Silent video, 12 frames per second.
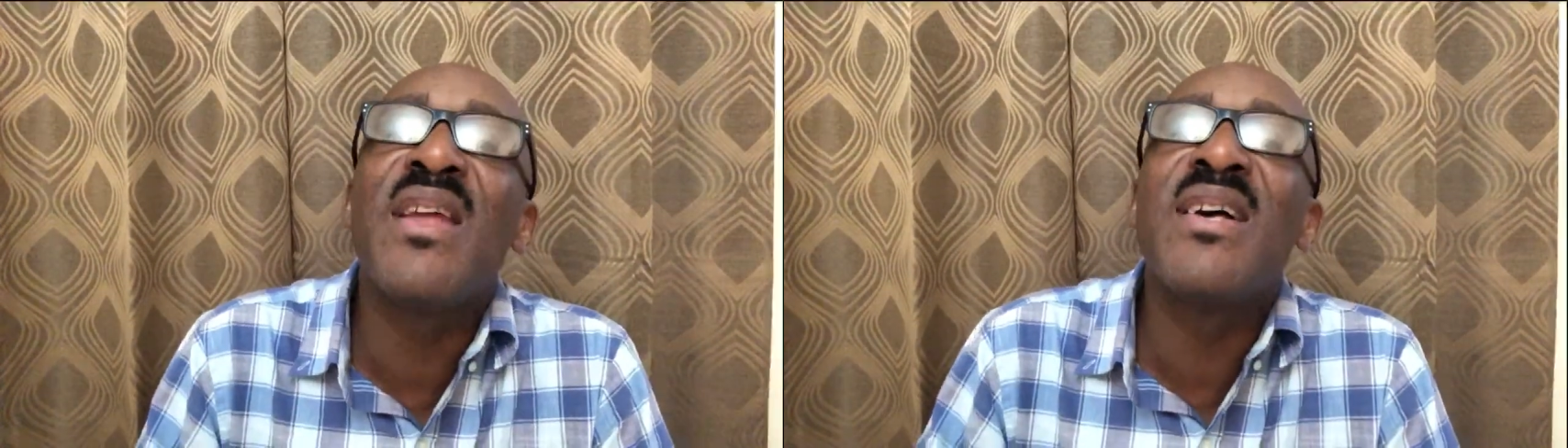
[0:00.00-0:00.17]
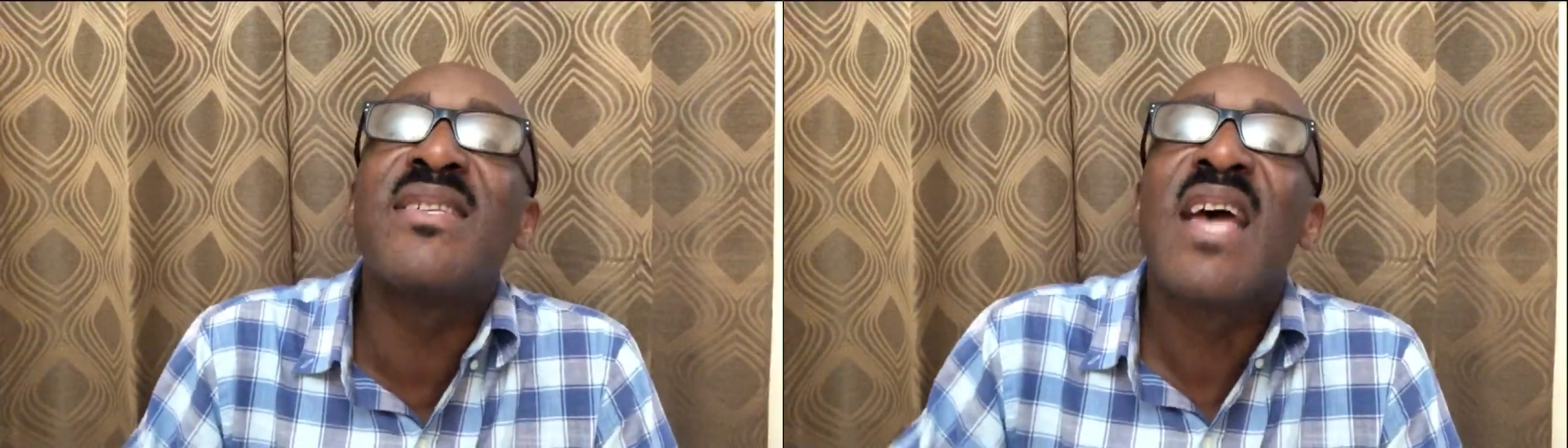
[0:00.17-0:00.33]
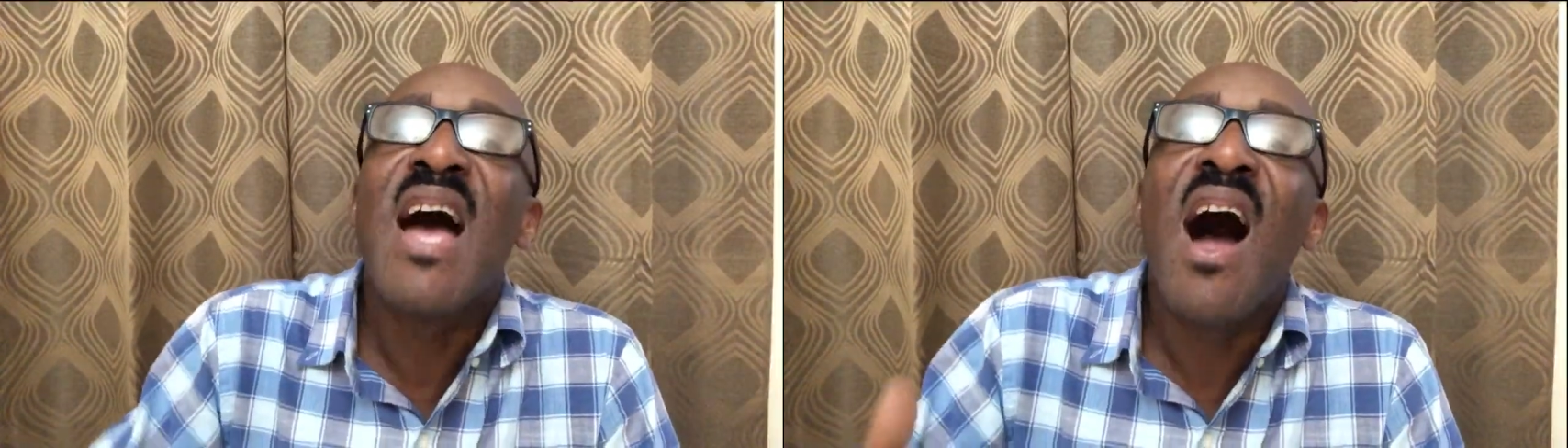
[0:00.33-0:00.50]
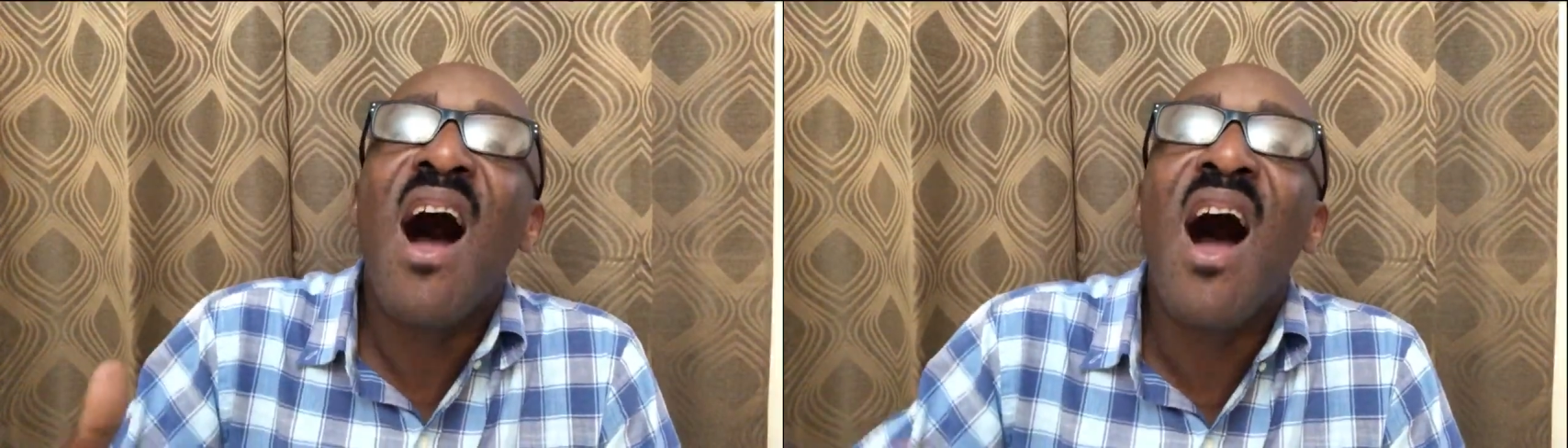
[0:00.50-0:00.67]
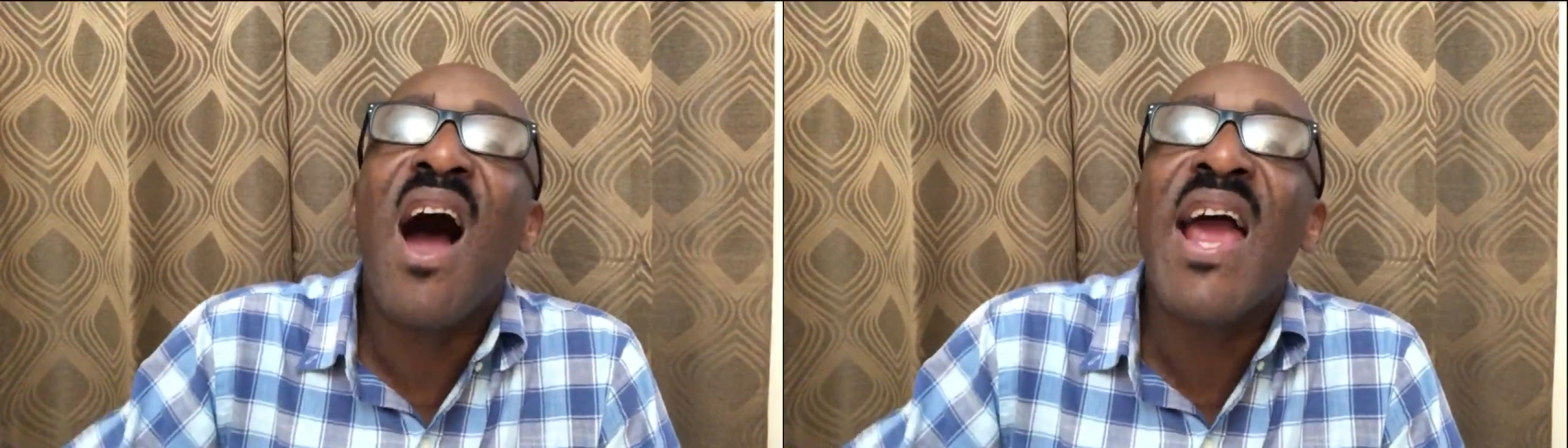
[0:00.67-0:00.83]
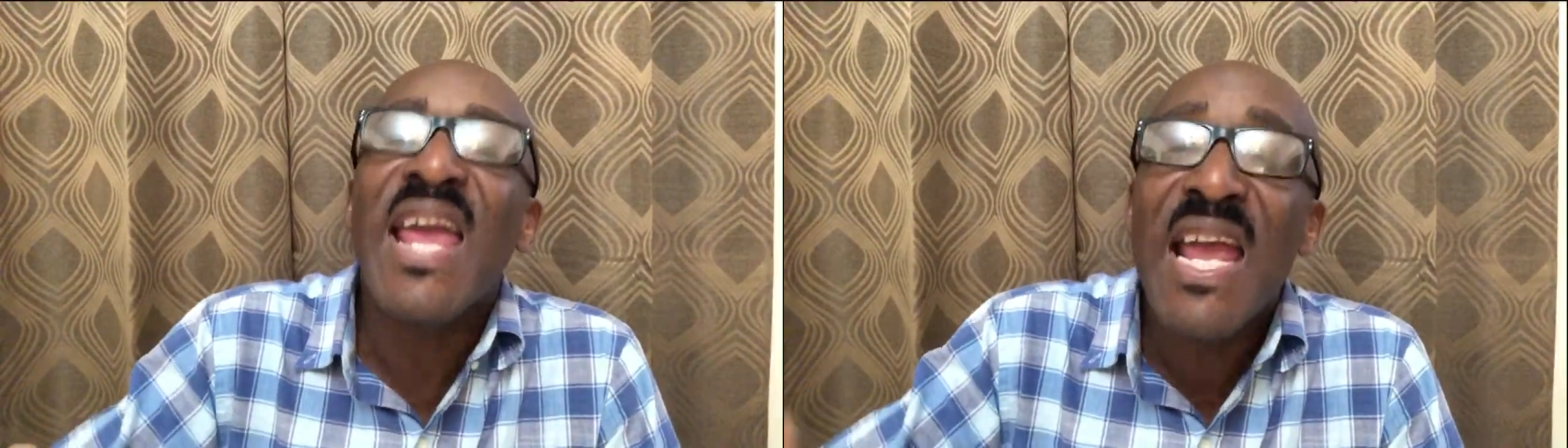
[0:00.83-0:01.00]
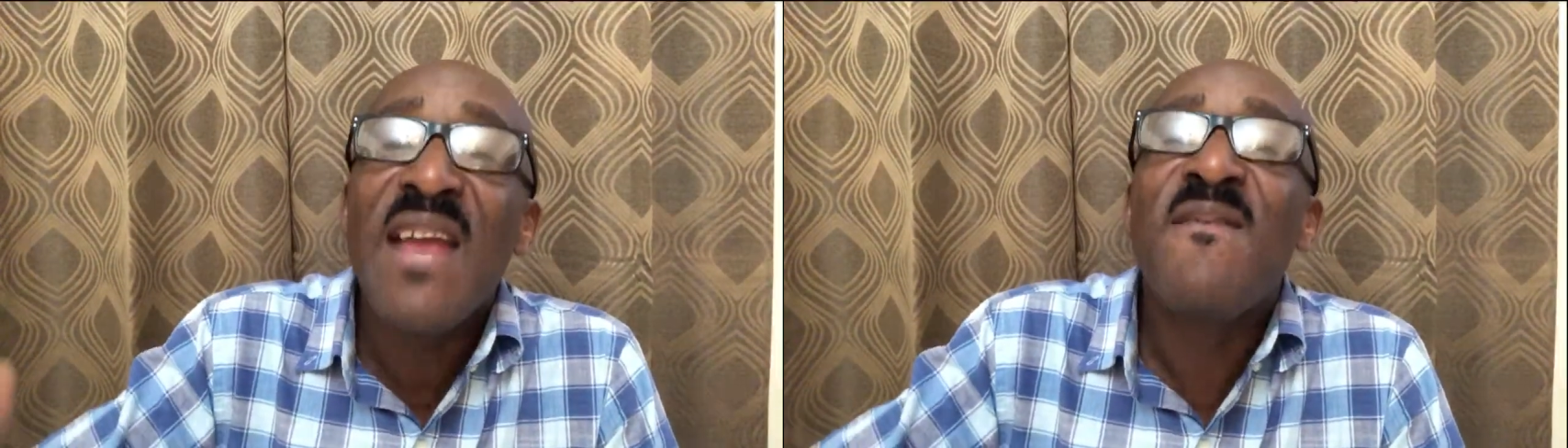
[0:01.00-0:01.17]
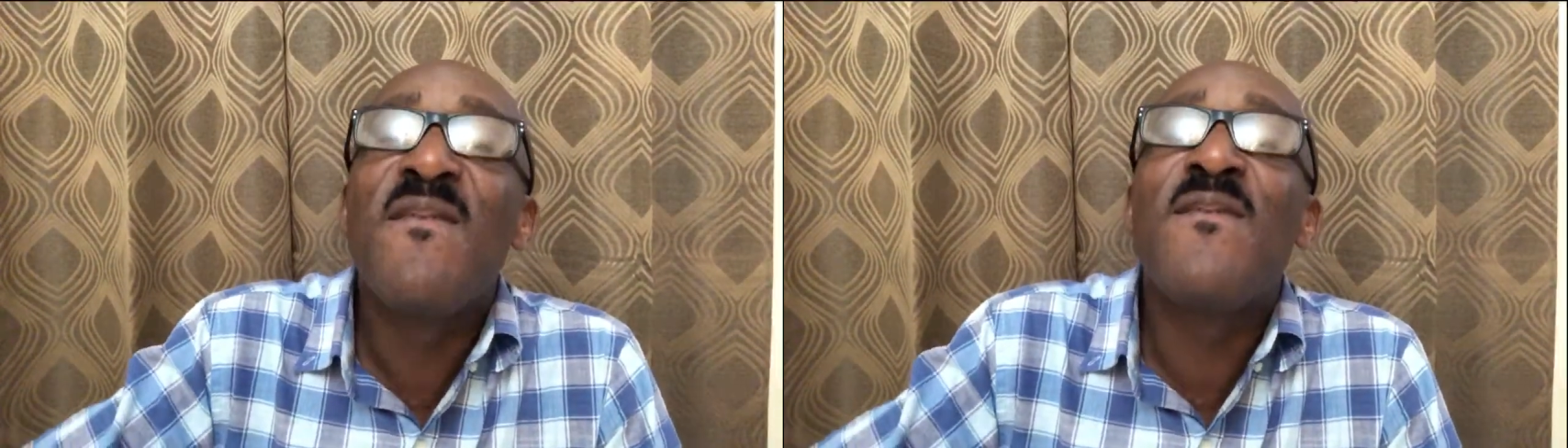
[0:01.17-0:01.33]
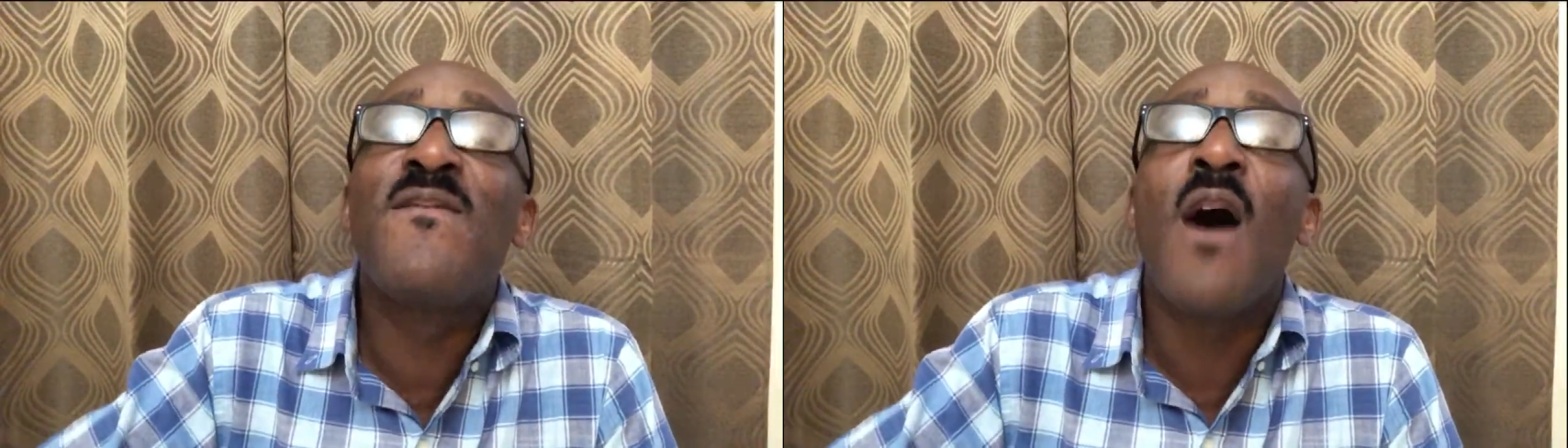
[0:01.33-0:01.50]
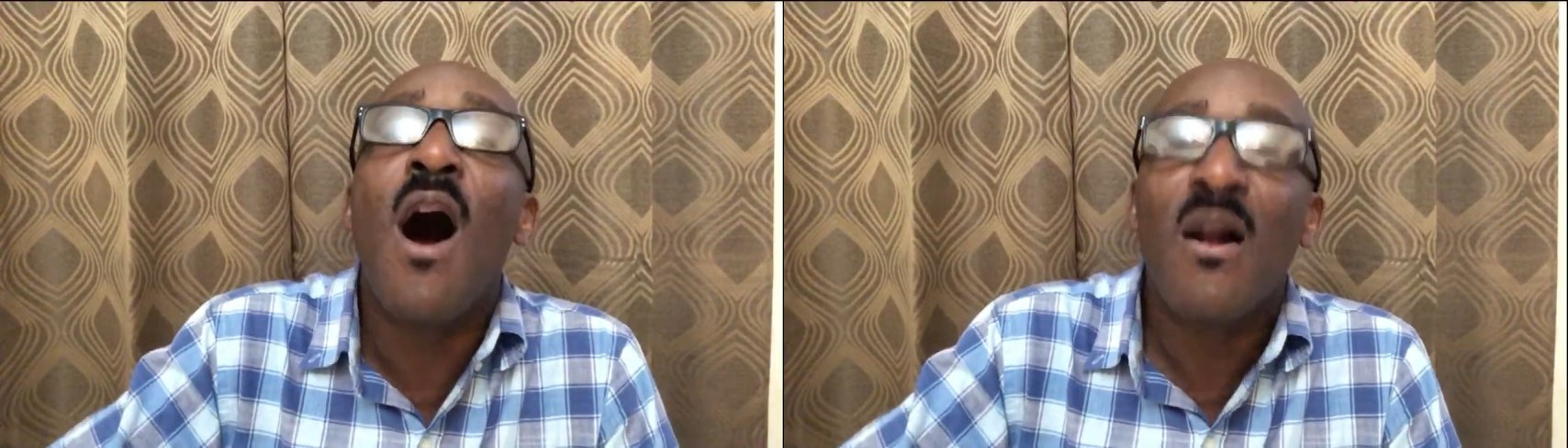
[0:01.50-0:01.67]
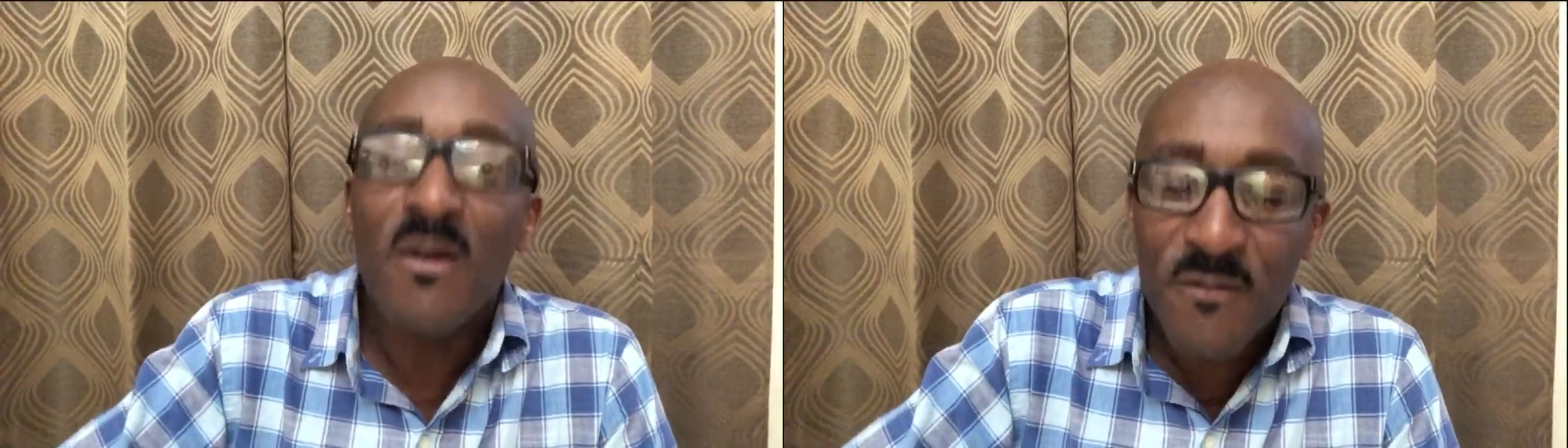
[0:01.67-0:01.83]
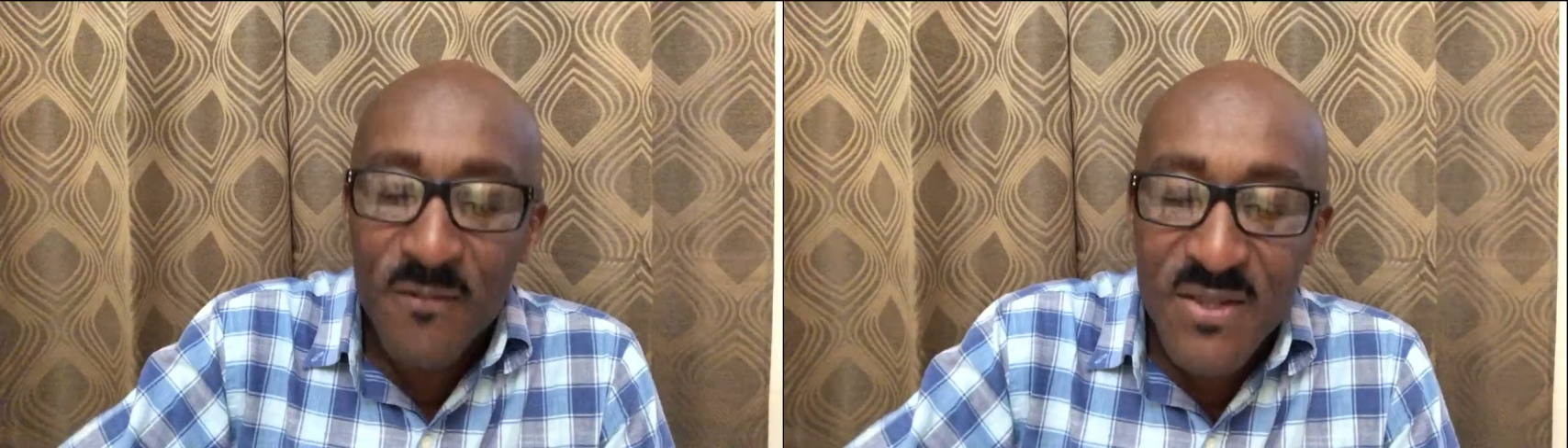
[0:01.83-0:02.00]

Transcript: Helping out each other